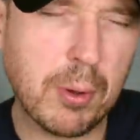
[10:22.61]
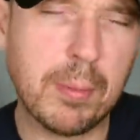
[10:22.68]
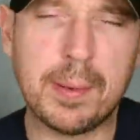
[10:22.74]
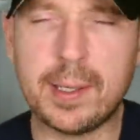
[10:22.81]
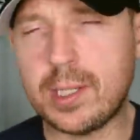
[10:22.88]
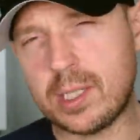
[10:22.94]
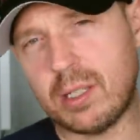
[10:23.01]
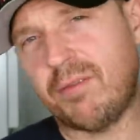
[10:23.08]
Well,
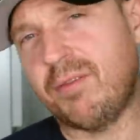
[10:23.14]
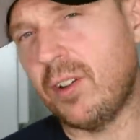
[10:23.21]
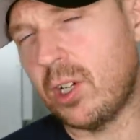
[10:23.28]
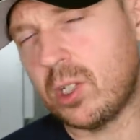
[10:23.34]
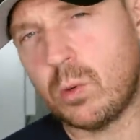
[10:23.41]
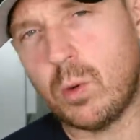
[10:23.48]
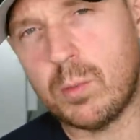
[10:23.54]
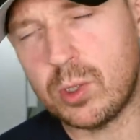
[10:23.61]
because the
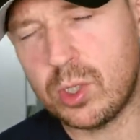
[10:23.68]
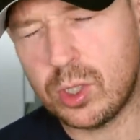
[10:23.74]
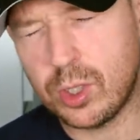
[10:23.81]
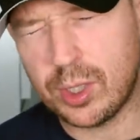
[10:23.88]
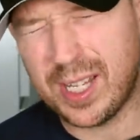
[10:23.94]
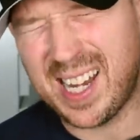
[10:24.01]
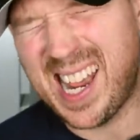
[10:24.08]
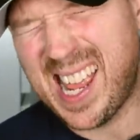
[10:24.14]
first one was
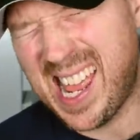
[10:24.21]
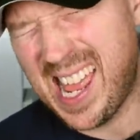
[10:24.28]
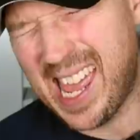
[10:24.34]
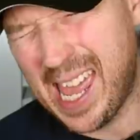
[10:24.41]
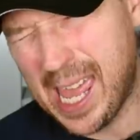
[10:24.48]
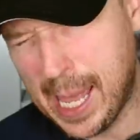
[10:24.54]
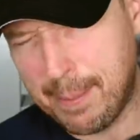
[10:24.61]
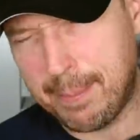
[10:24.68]
just an
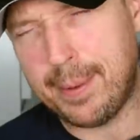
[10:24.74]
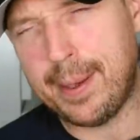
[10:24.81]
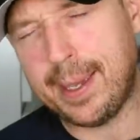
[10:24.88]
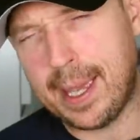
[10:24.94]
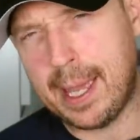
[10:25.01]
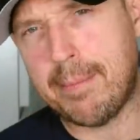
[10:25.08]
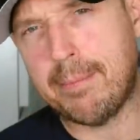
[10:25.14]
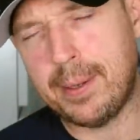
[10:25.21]

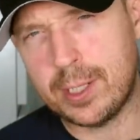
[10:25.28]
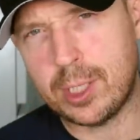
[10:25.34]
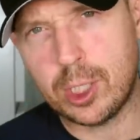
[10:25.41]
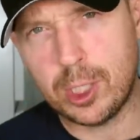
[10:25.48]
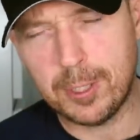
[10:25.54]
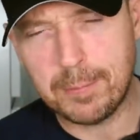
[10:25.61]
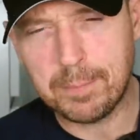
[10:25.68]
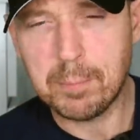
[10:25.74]
epic, epic
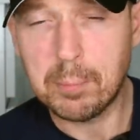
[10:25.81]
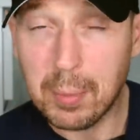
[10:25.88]
shoe.